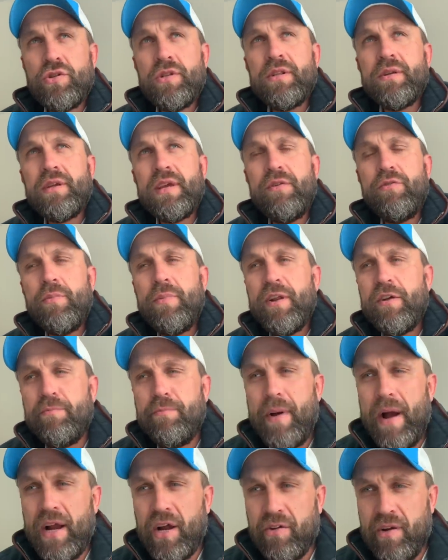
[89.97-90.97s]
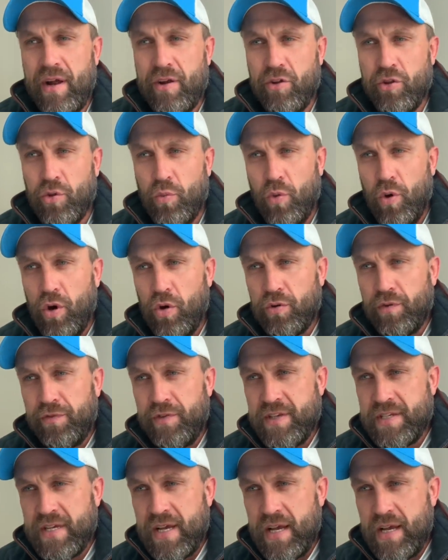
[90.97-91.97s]
give you a bit of background on the World
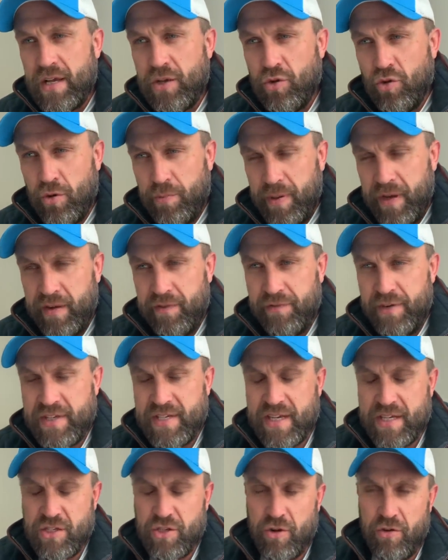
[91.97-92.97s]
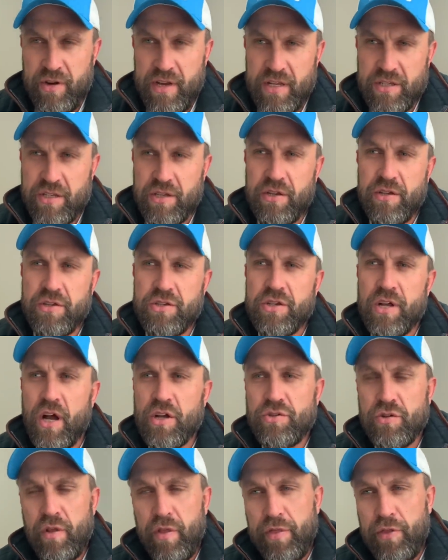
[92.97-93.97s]
Fitter, European Fitter, sorry. It
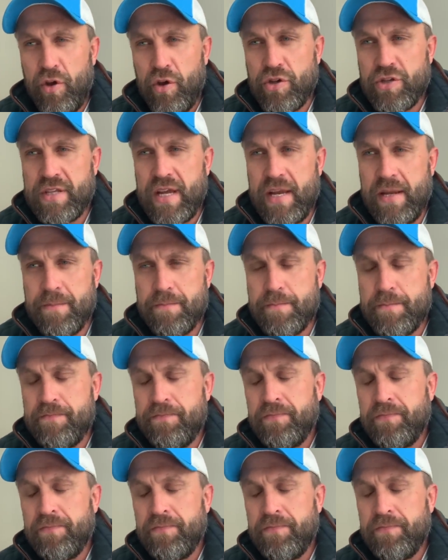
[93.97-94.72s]
starts on the Thursday.